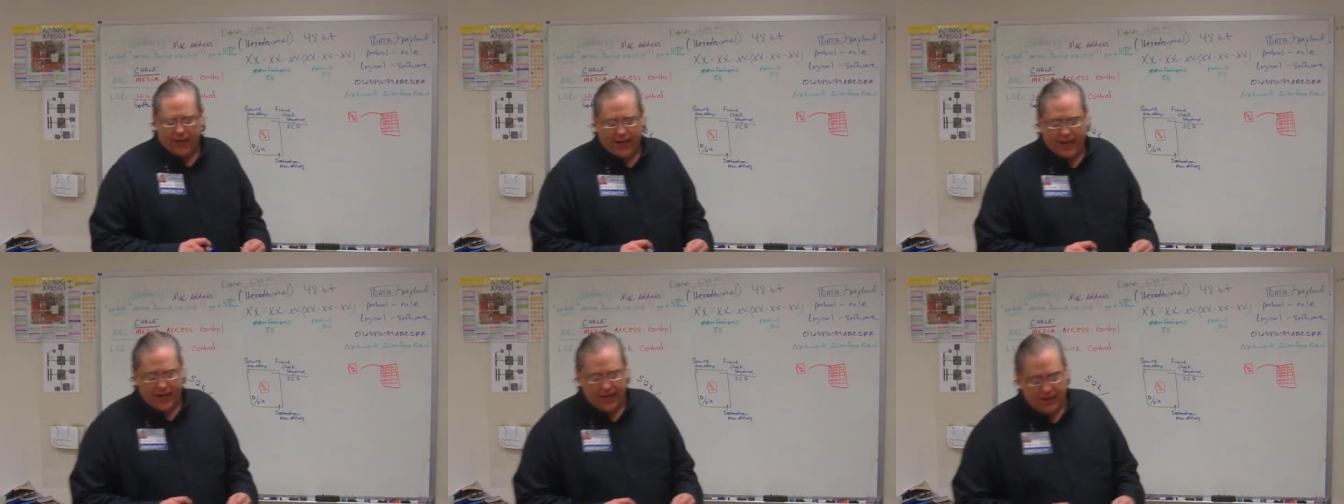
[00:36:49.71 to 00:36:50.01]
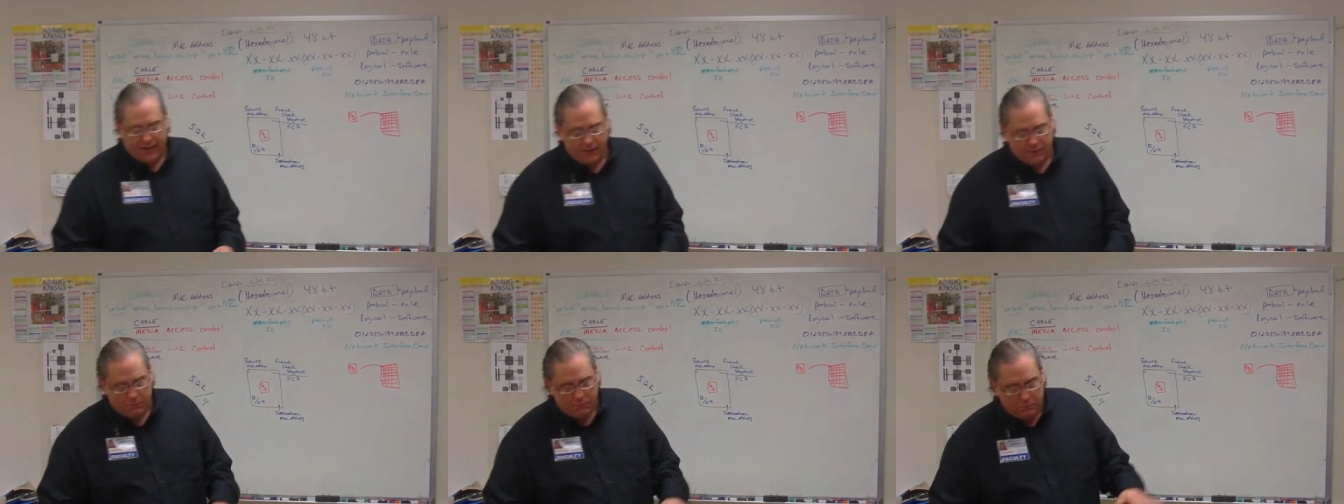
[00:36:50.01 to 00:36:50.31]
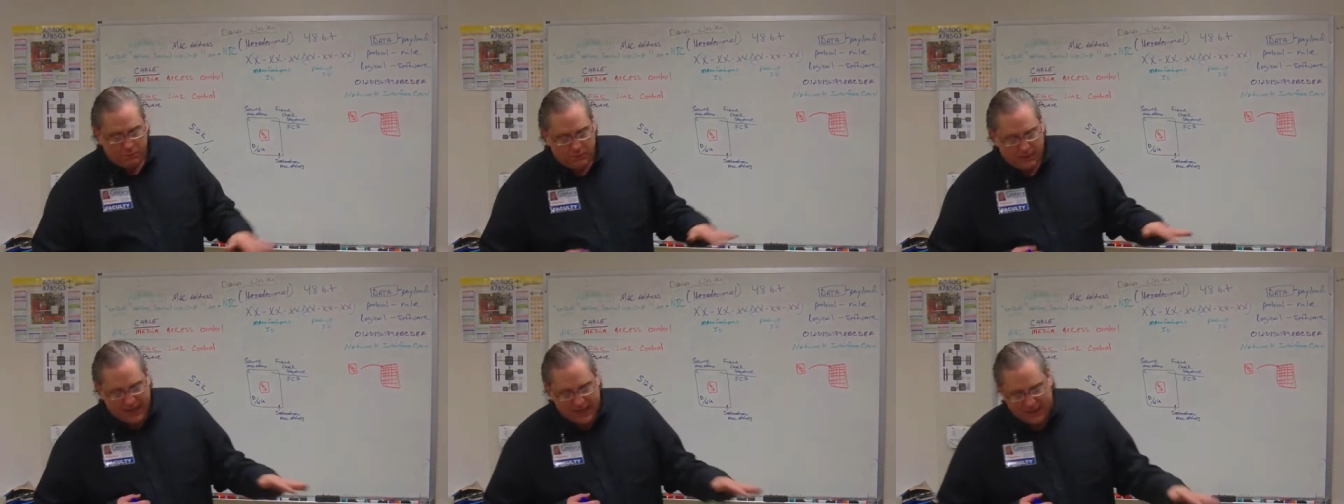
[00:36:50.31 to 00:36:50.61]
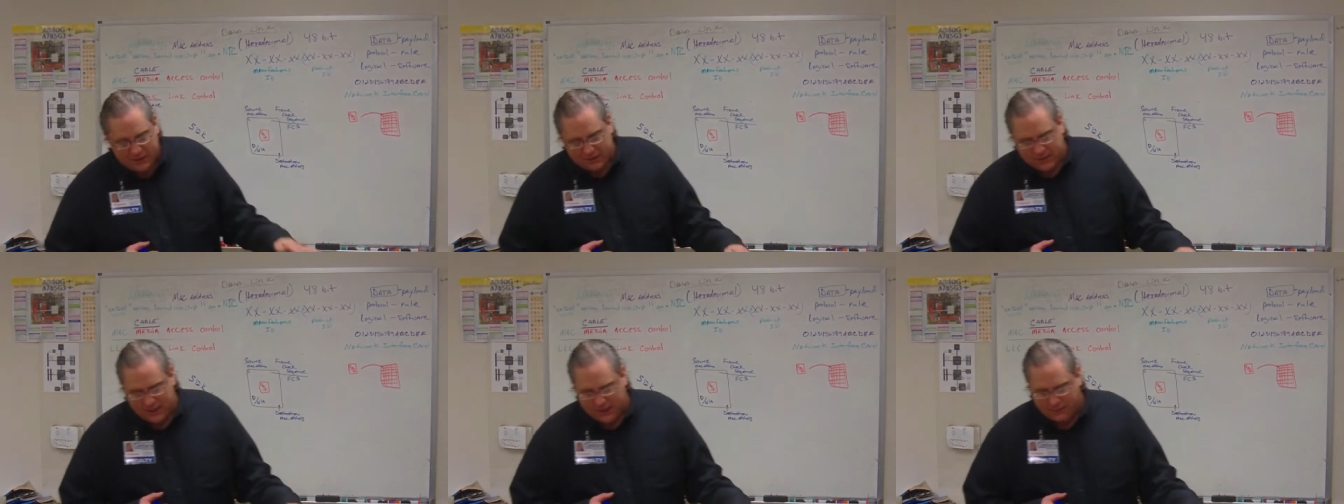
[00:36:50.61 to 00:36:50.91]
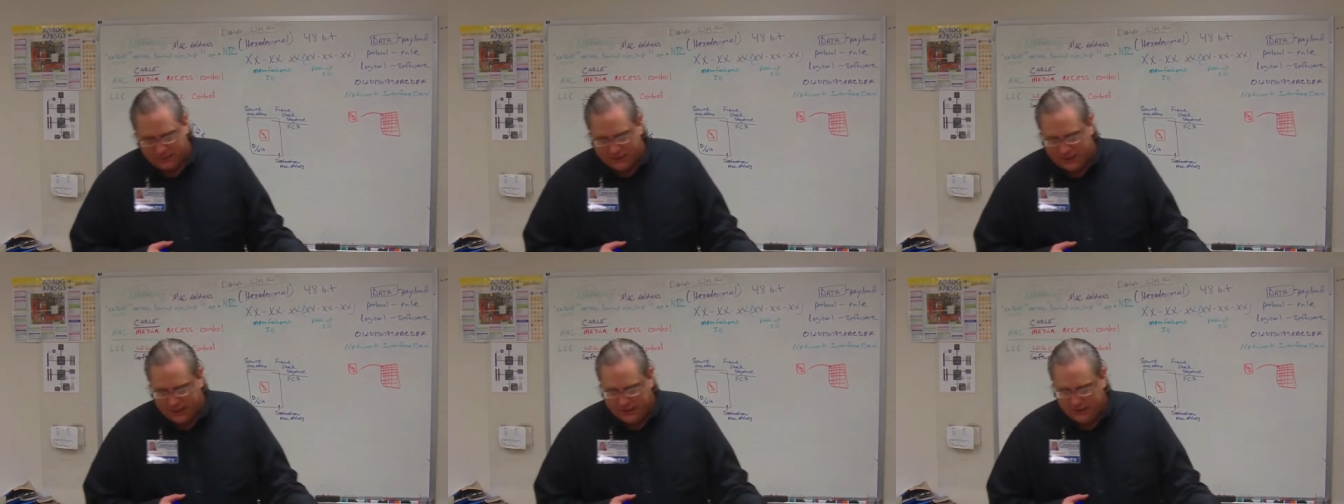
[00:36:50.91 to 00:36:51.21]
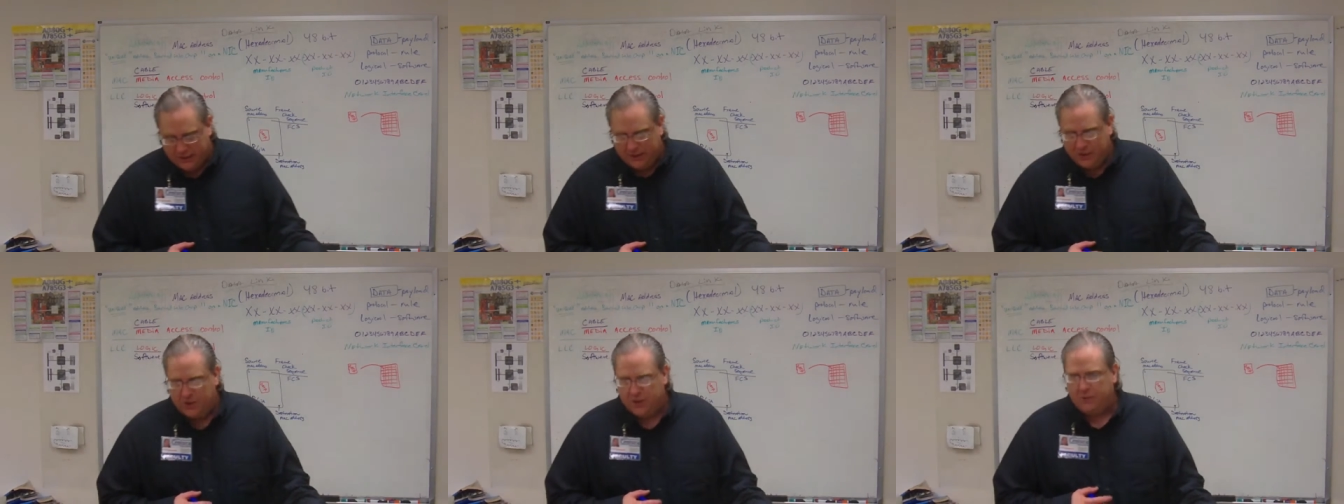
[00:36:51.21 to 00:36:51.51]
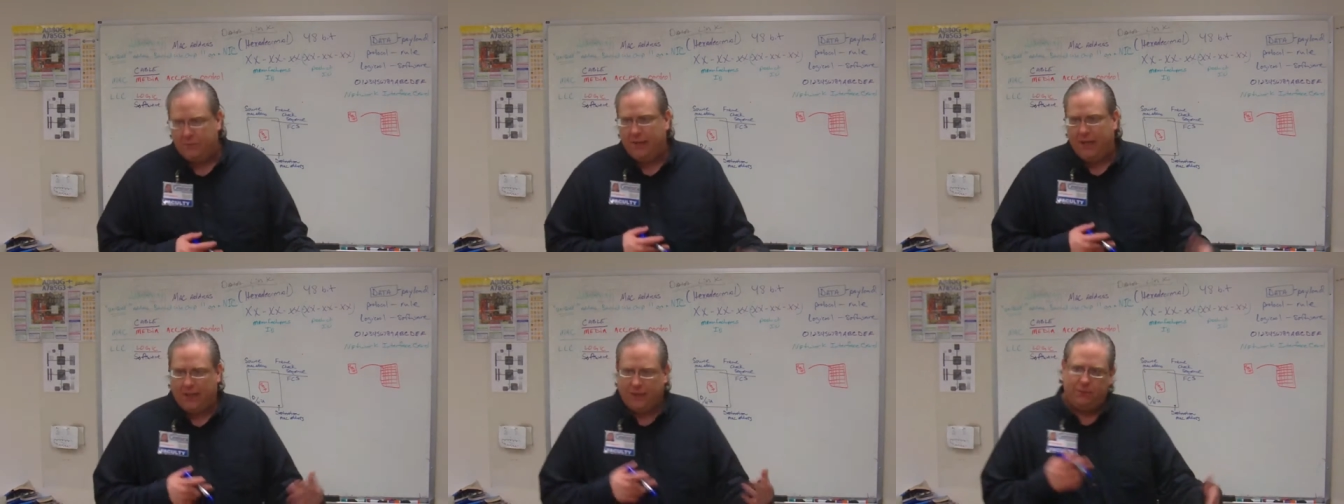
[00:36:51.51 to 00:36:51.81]
and data segmentation into
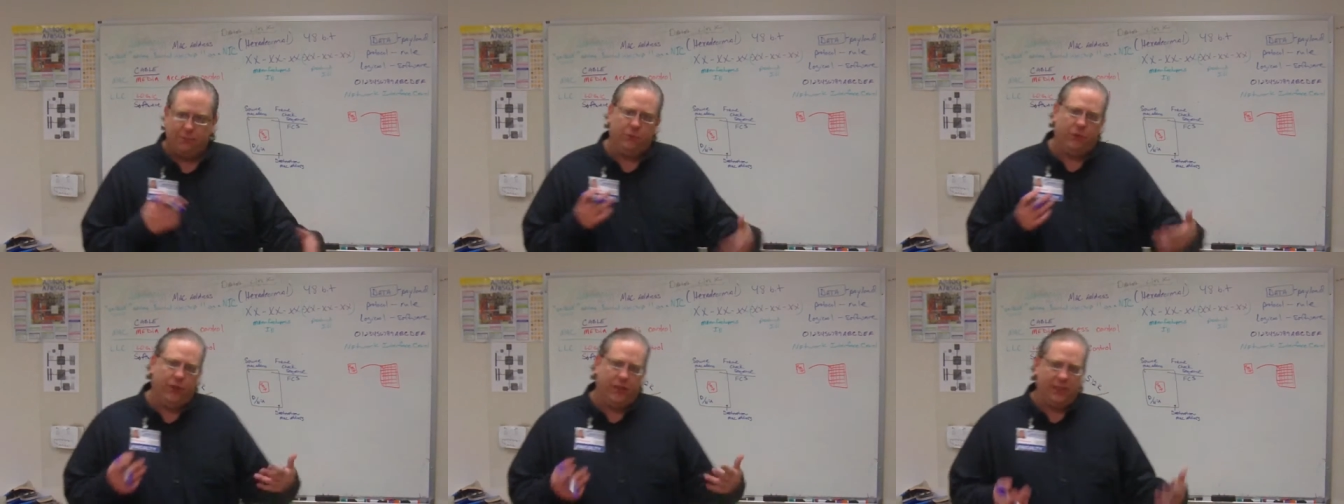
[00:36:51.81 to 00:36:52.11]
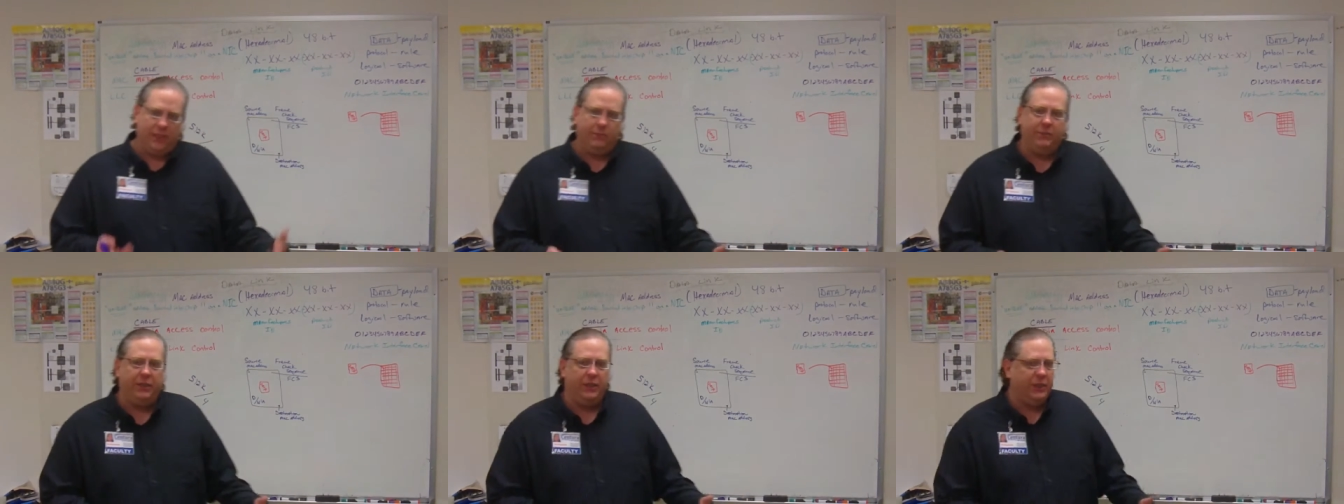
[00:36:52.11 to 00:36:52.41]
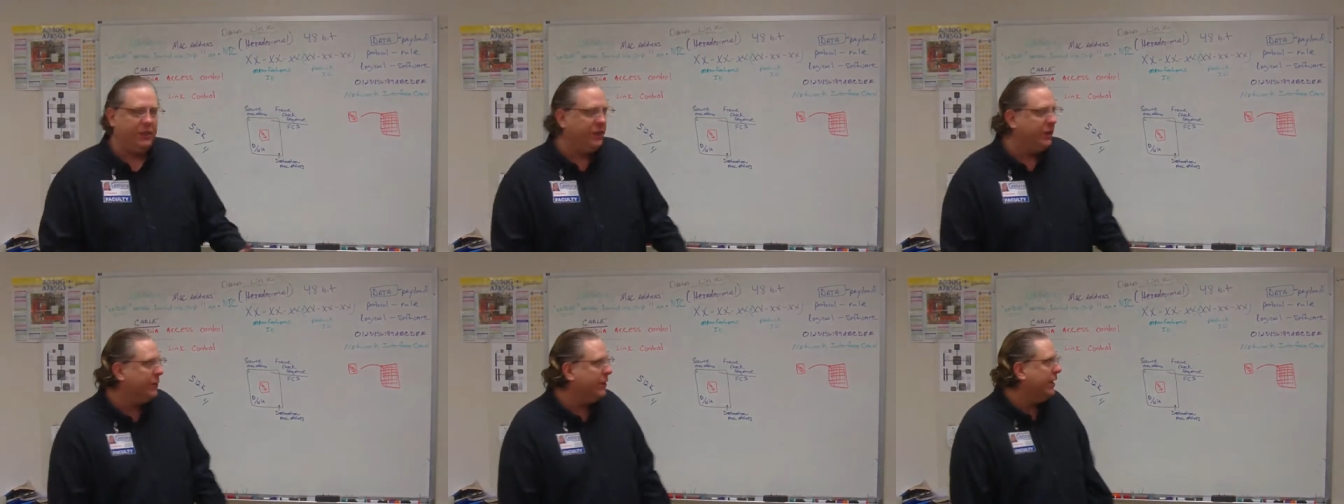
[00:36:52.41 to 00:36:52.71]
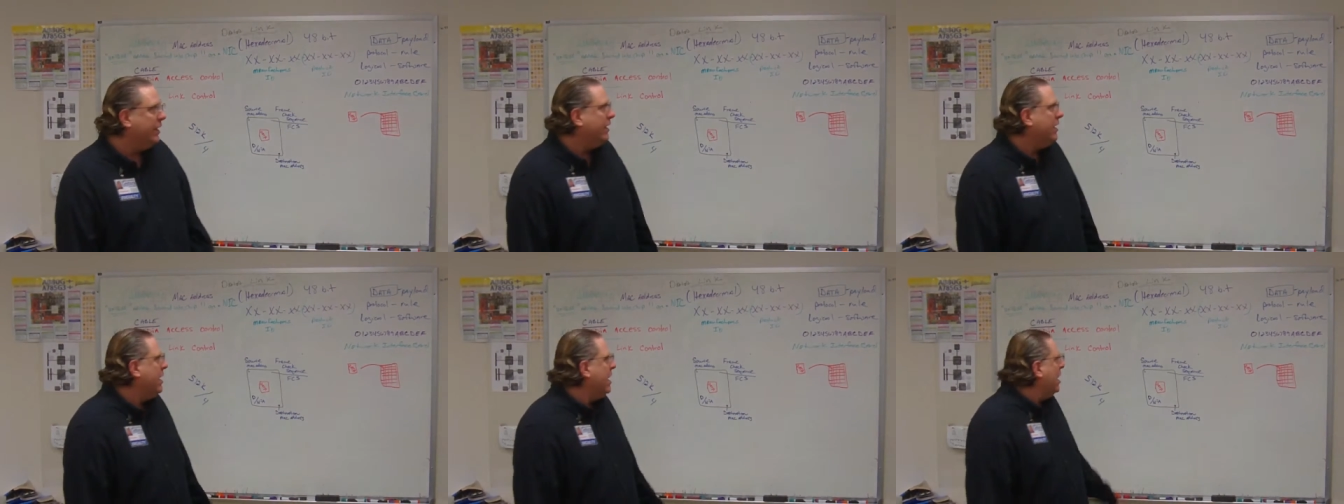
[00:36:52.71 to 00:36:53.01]
maximum transmission unit.